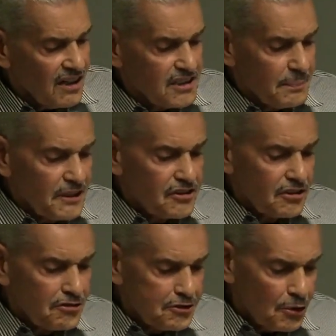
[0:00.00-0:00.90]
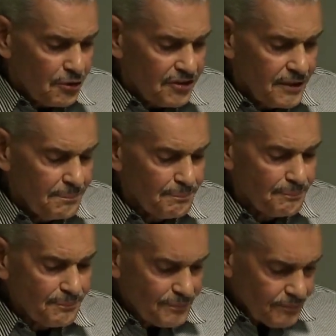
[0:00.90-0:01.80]
speaks the truth.
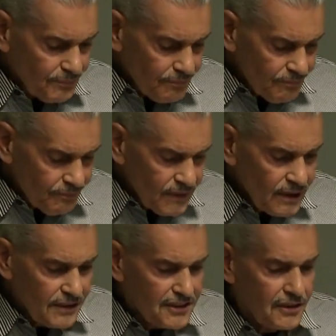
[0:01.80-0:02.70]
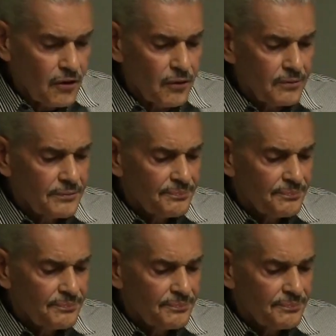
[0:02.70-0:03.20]
So,